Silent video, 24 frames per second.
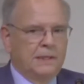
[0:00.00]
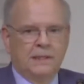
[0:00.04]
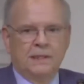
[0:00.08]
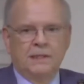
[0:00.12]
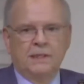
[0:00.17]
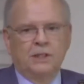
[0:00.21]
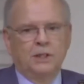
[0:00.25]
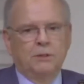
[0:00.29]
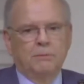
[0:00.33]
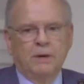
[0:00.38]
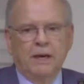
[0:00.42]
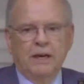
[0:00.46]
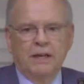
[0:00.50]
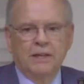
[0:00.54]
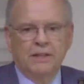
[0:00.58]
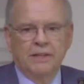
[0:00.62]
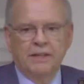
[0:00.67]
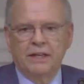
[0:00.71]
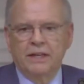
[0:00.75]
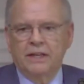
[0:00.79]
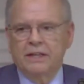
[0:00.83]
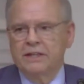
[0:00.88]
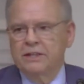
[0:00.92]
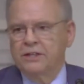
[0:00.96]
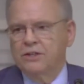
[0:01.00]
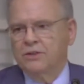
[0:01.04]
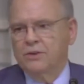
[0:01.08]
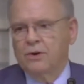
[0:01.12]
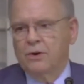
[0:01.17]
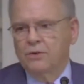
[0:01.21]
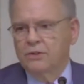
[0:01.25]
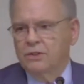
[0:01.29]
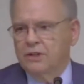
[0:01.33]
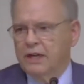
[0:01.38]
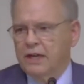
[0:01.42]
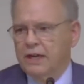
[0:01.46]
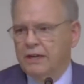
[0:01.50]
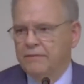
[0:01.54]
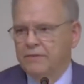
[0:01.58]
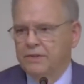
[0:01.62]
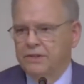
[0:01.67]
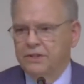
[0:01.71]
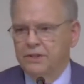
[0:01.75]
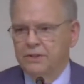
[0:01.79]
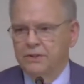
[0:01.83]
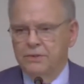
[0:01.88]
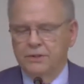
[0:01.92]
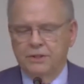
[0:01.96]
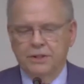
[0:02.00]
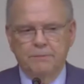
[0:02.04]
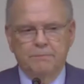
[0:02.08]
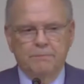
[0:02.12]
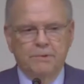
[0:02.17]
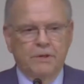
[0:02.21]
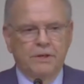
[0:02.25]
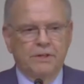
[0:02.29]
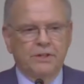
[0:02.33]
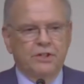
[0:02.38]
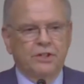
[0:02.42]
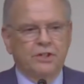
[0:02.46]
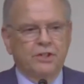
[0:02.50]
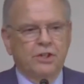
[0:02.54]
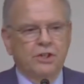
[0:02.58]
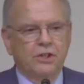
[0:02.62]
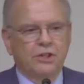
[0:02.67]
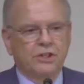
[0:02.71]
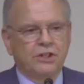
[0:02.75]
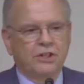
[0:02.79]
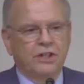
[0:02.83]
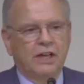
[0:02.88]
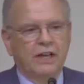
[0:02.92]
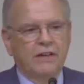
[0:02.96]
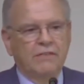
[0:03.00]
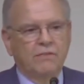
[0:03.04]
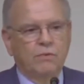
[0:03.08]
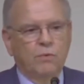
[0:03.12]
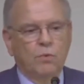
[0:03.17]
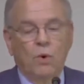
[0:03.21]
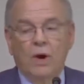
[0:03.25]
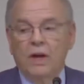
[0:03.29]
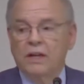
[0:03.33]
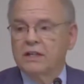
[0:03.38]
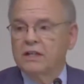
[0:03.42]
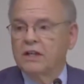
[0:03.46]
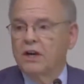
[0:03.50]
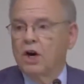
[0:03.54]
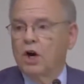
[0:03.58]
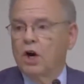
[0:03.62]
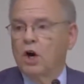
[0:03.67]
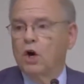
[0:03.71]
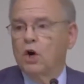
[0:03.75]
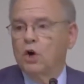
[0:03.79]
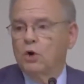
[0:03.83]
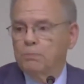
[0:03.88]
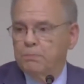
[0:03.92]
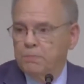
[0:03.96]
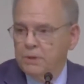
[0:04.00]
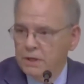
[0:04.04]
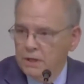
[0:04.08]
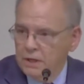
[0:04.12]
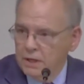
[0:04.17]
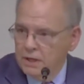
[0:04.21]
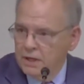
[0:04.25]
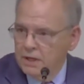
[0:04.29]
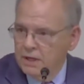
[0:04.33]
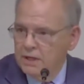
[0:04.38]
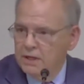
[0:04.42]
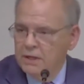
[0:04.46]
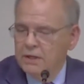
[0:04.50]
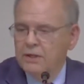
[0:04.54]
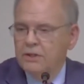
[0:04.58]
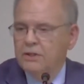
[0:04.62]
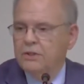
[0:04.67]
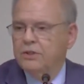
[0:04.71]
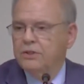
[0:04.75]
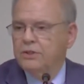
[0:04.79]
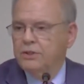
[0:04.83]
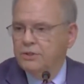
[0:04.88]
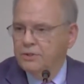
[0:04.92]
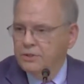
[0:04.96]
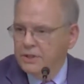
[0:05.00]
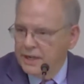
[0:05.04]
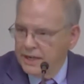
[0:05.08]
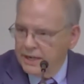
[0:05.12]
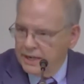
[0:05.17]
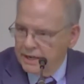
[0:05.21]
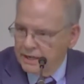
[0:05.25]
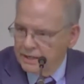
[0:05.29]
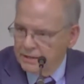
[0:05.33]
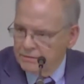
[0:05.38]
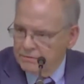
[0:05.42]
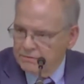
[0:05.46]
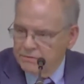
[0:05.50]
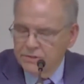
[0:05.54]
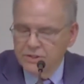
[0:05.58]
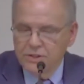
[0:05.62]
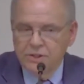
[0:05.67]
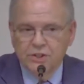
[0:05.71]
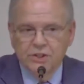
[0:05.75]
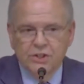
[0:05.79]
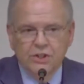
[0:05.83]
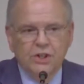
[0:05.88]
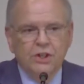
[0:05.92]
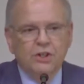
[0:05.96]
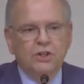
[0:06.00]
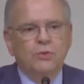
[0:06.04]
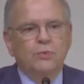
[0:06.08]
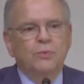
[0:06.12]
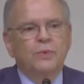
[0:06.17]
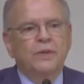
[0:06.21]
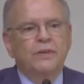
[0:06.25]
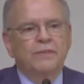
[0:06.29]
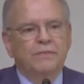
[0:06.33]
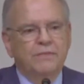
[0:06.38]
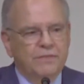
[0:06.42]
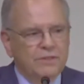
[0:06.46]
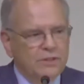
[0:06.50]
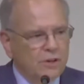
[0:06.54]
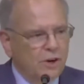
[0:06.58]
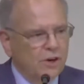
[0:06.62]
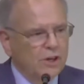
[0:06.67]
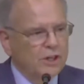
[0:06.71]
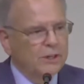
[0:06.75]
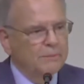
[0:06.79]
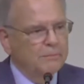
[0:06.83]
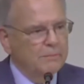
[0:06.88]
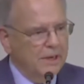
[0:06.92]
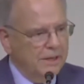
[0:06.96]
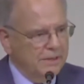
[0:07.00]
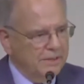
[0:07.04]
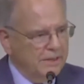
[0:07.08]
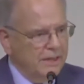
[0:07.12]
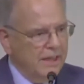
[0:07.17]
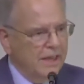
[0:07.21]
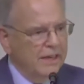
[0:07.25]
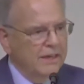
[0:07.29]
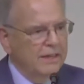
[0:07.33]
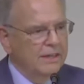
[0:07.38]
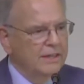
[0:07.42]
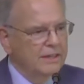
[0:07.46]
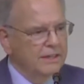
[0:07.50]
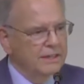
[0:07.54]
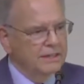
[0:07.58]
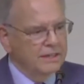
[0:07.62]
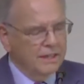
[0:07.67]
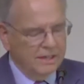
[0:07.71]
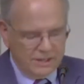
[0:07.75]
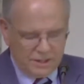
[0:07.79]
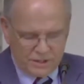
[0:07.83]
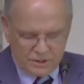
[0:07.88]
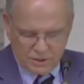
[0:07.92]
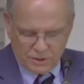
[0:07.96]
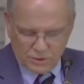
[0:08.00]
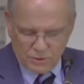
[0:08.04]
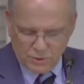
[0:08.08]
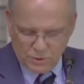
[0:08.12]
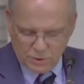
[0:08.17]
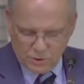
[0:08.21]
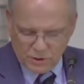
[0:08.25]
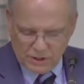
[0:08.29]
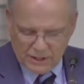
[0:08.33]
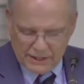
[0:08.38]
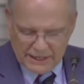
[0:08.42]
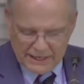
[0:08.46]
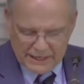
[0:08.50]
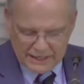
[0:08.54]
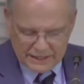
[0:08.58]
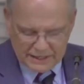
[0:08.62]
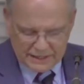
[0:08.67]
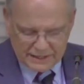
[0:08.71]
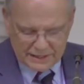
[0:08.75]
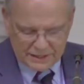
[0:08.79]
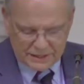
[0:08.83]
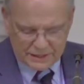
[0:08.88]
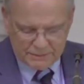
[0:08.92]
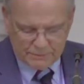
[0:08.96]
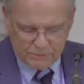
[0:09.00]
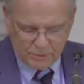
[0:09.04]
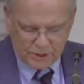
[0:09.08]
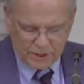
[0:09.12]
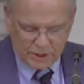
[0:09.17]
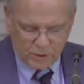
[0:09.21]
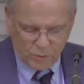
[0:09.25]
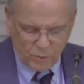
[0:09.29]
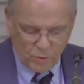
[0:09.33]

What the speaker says: You might think in your own life as you experience church life, what hope do you have for the church? We talked about that in Sunday school class this morning.